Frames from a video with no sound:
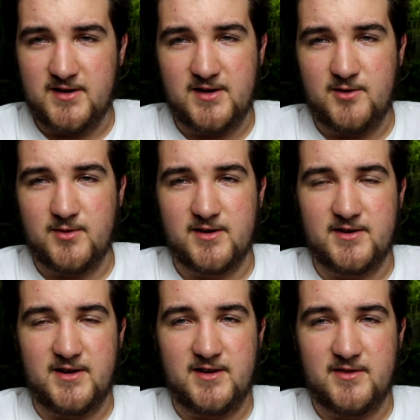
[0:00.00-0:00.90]
anywhere on
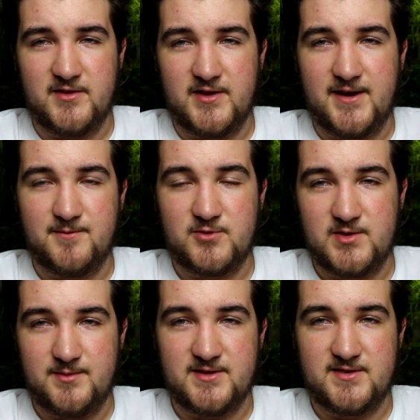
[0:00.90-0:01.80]
any of the Lyme
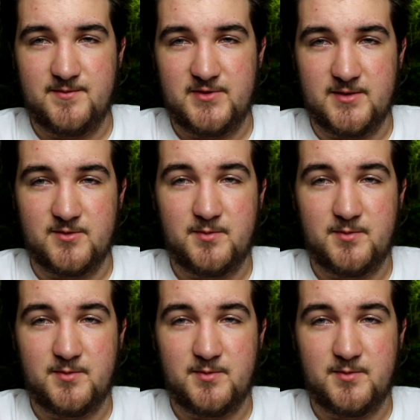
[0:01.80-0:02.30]
treatment symptoms,